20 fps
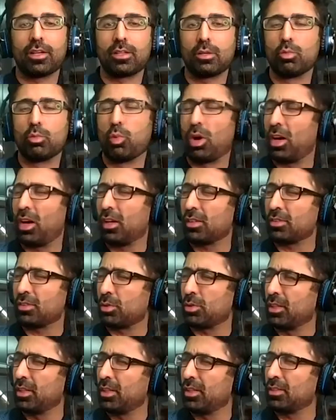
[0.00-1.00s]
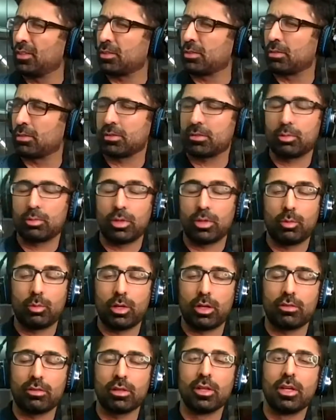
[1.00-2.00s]
He was or is or whatever,
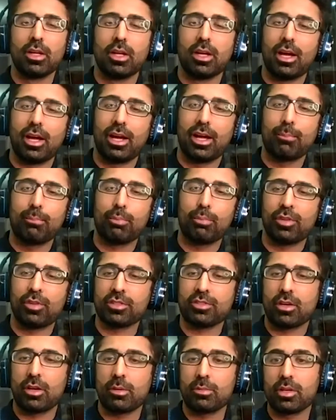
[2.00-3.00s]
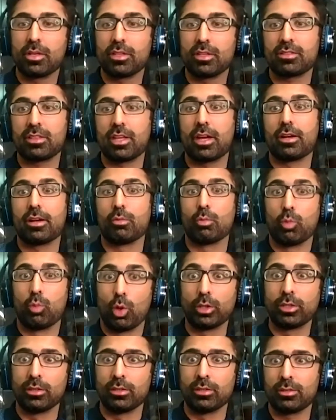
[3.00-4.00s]
whatever. Uh, professor emeritus at
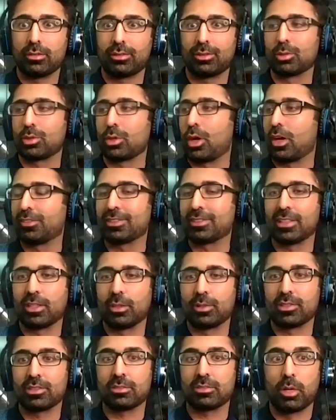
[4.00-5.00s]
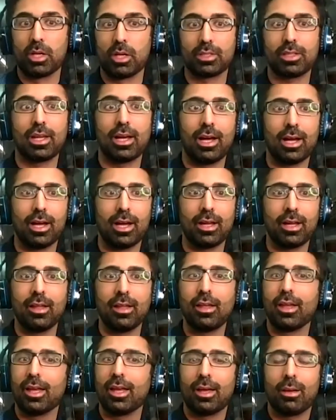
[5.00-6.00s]
Wharton. So you obviously know he's a smart guy.
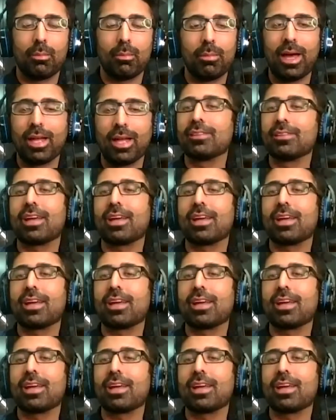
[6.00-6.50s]
Man, this